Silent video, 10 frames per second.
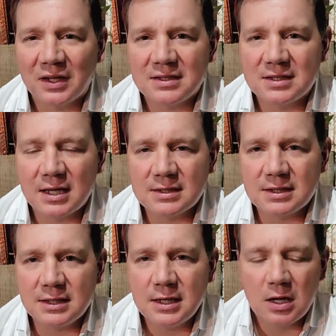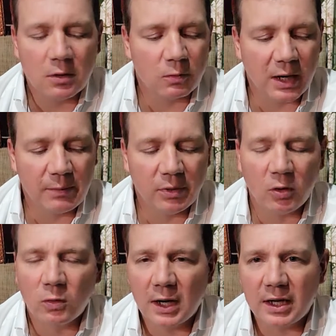It's tasty.
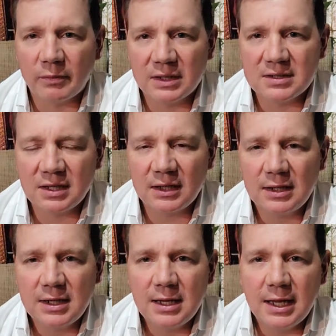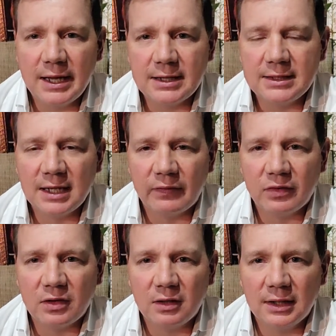Rambo recommends it, and
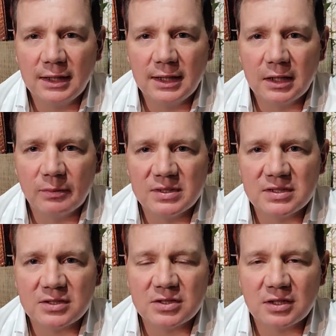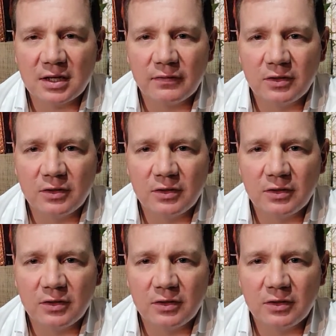definitely in a position that